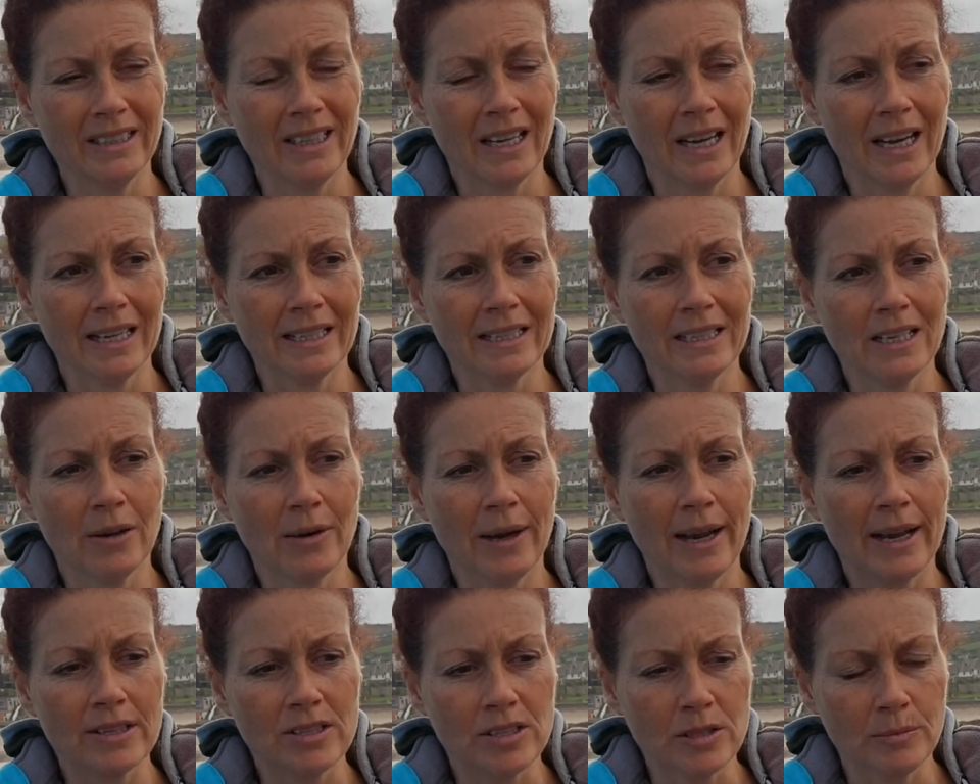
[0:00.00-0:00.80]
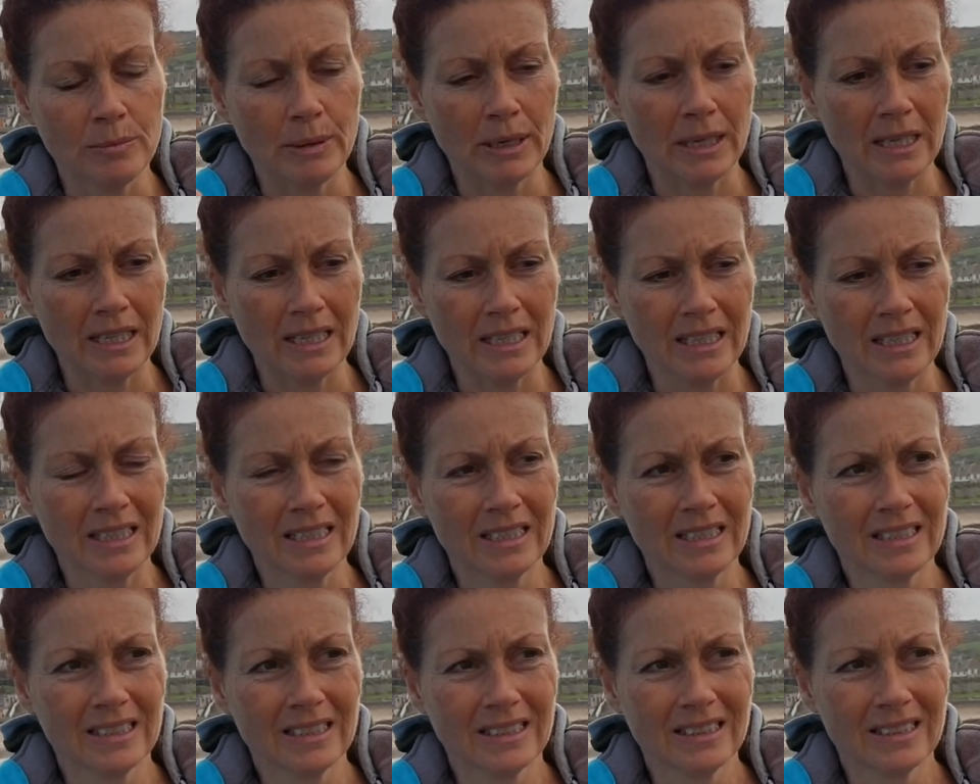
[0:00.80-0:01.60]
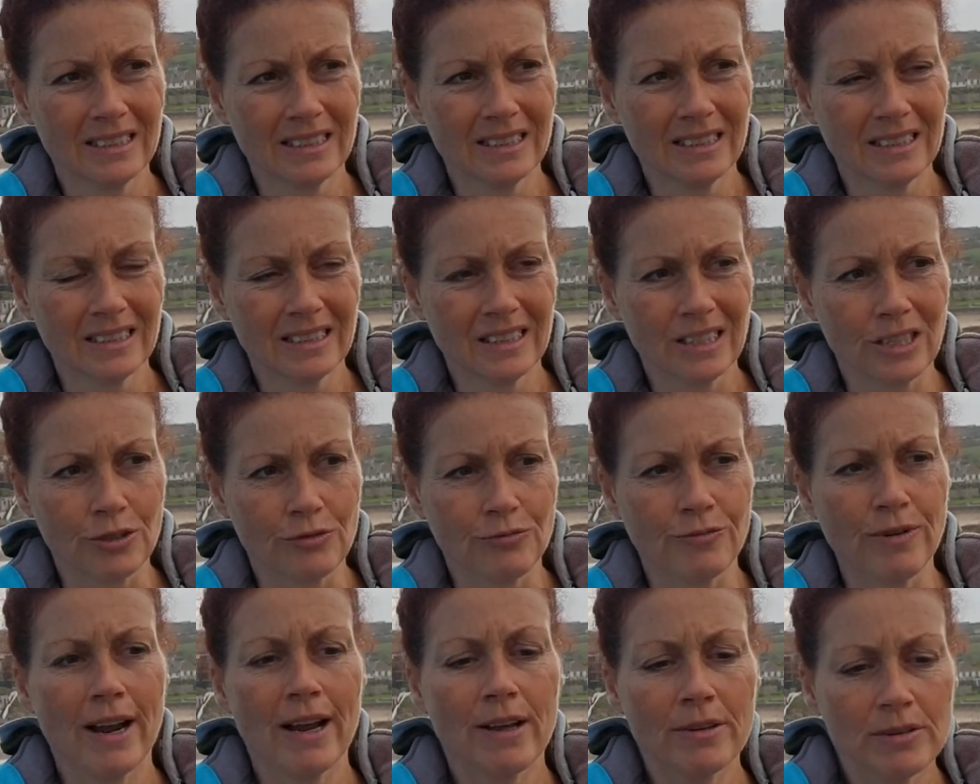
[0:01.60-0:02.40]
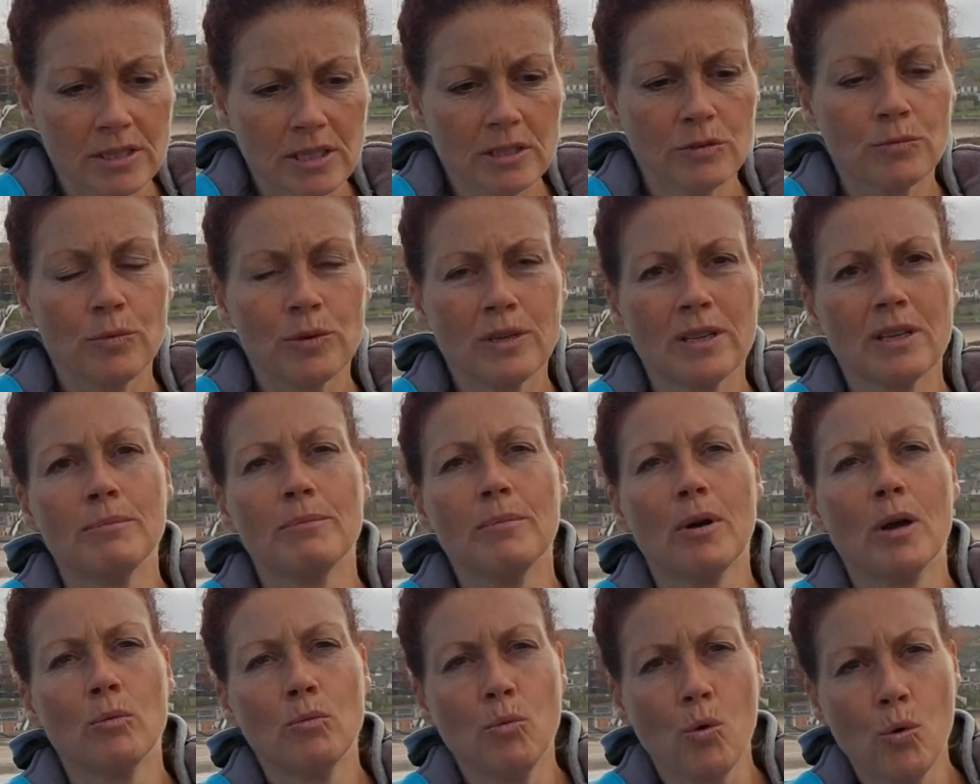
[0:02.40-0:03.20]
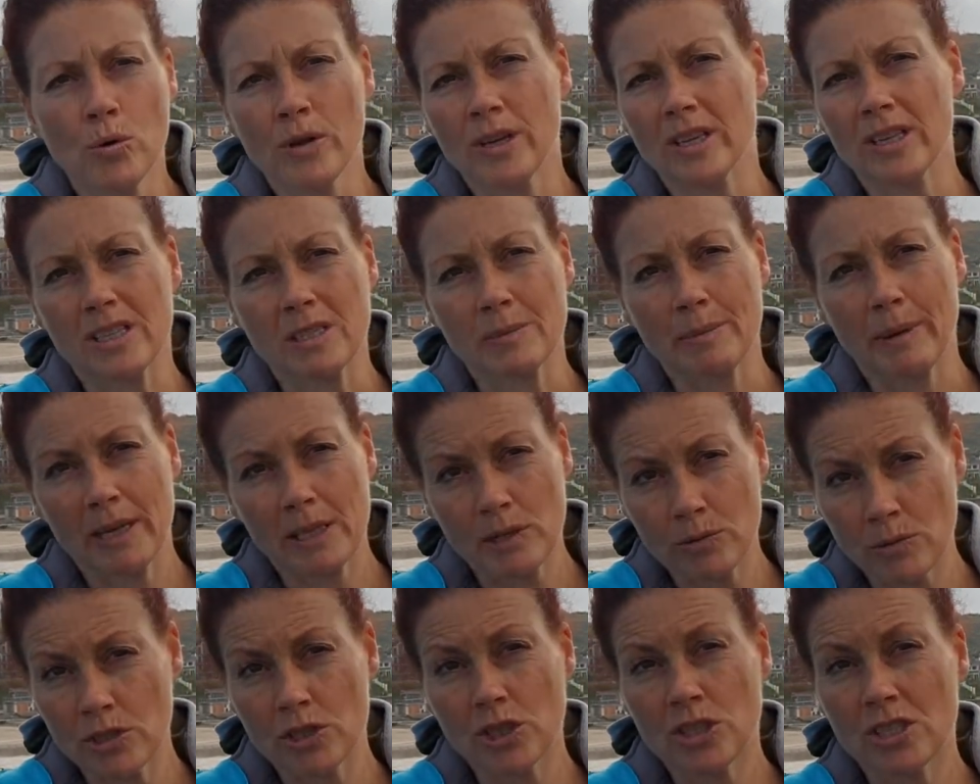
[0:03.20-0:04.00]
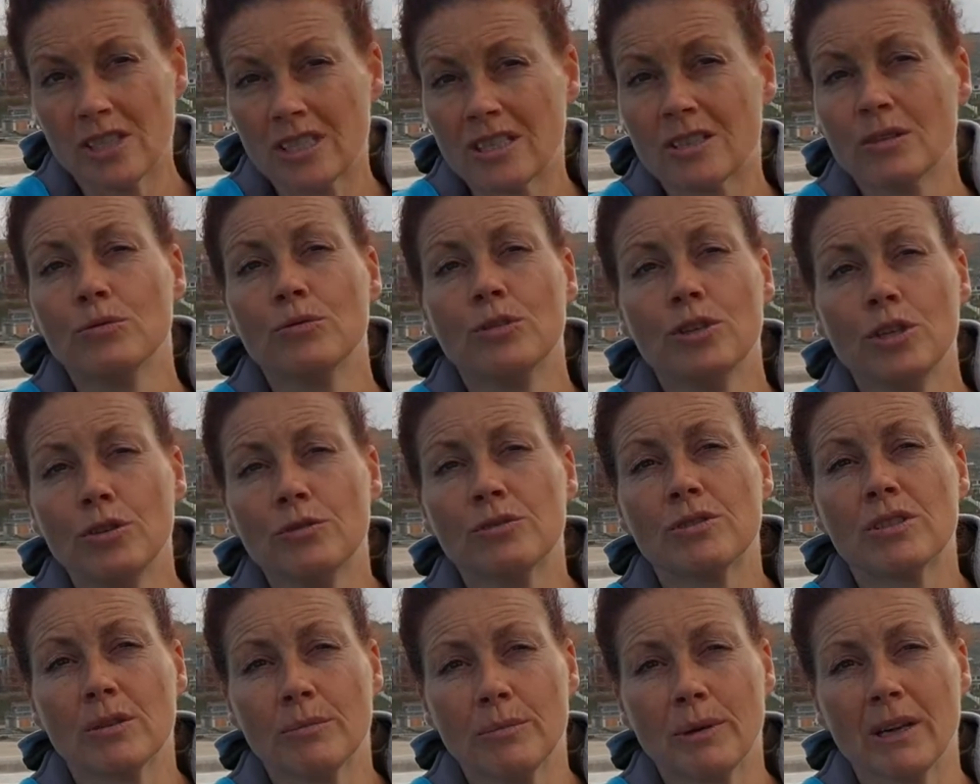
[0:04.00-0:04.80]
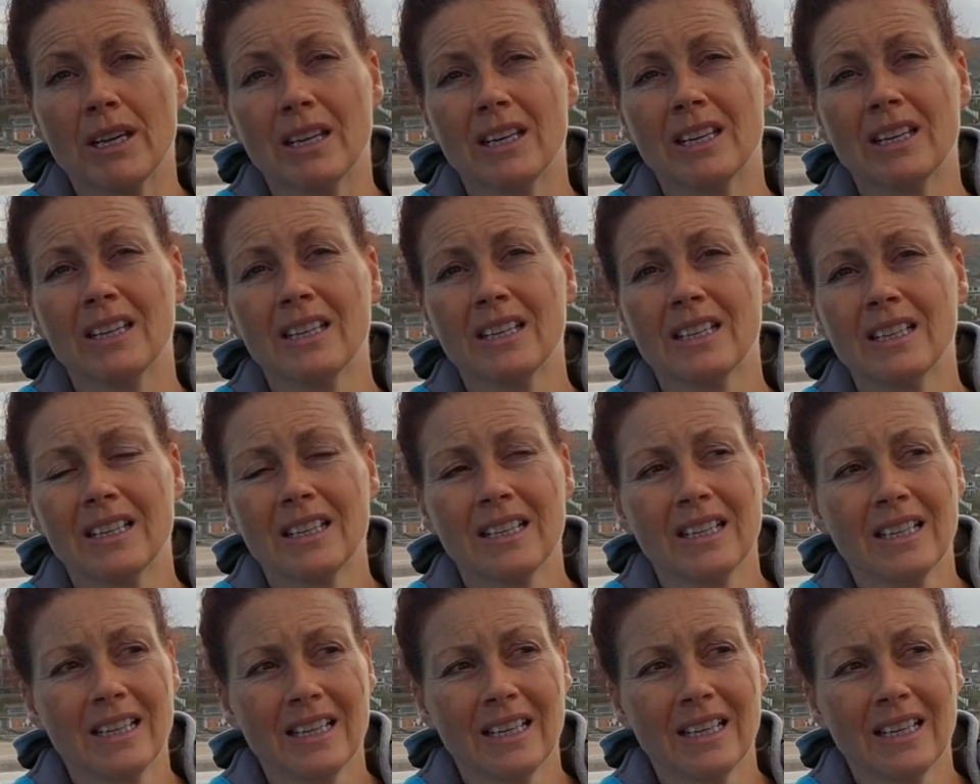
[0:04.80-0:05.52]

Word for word: I know how to be grounded within my walking space, which is still new to me.